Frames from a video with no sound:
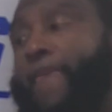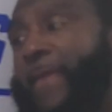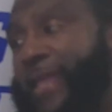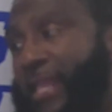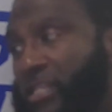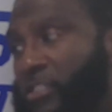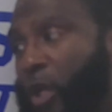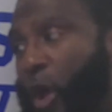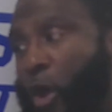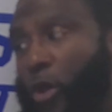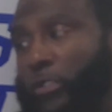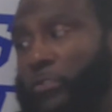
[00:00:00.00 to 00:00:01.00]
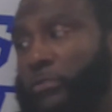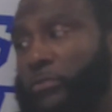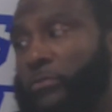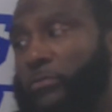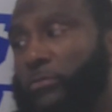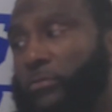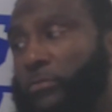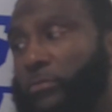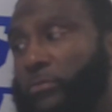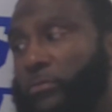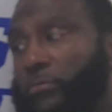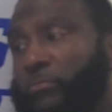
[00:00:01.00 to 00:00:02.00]
is hard,
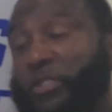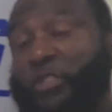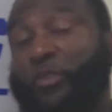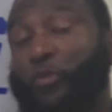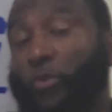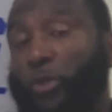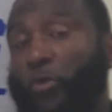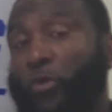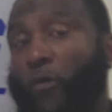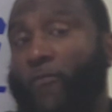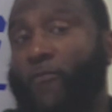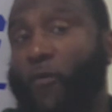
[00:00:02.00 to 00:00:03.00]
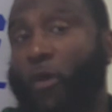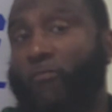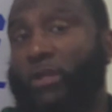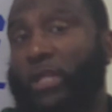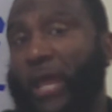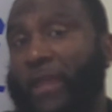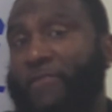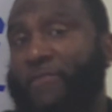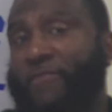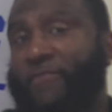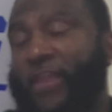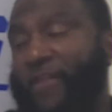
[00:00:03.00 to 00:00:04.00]
but you will go far in
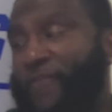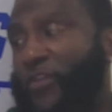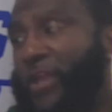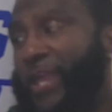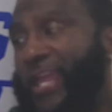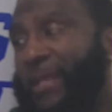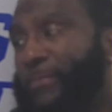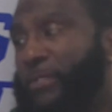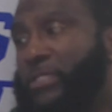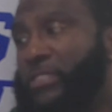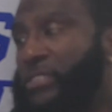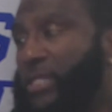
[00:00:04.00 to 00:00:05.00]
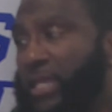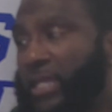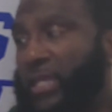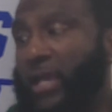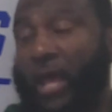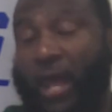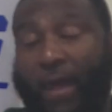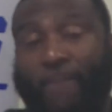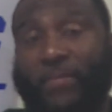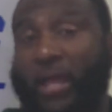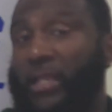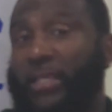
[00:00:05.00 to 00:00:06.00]
life if you're able to say,
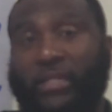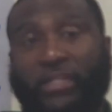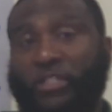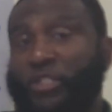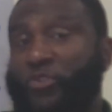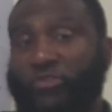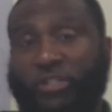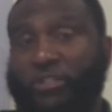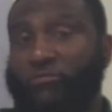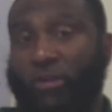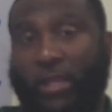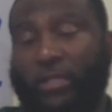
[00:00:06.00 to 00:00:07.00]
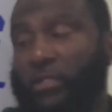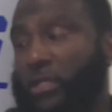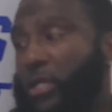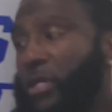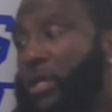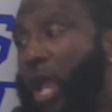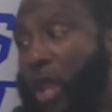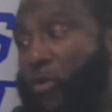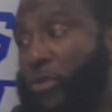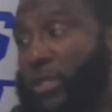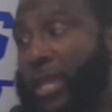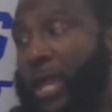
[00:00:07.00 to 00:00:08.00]
I'm not getting treated right. I
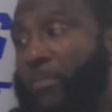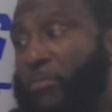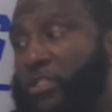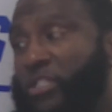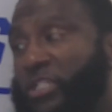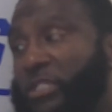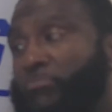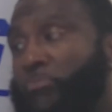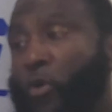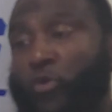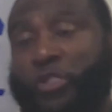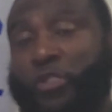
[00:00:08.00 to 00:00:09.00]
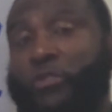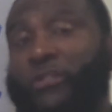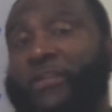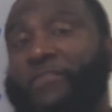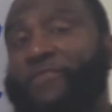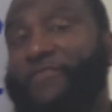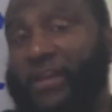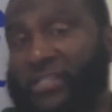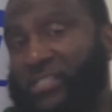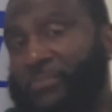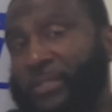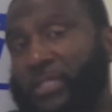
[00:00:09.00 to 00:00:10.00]
don't care how much emotional
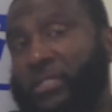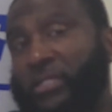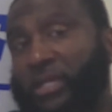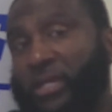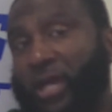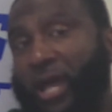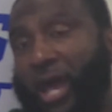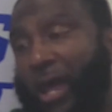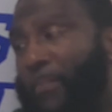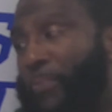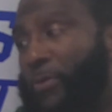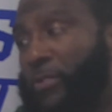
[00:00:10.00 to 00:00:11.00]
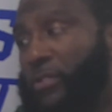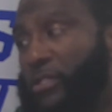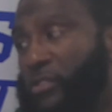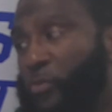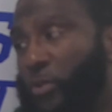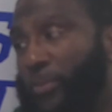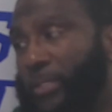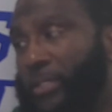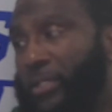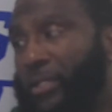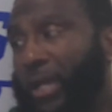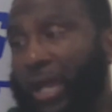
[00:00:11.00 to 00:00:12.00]
investment I put in this
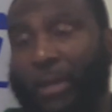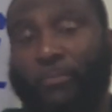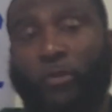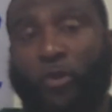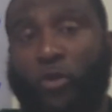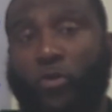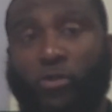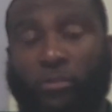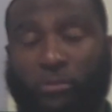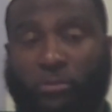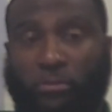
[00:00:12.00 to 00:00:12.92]
woman, I'm gone.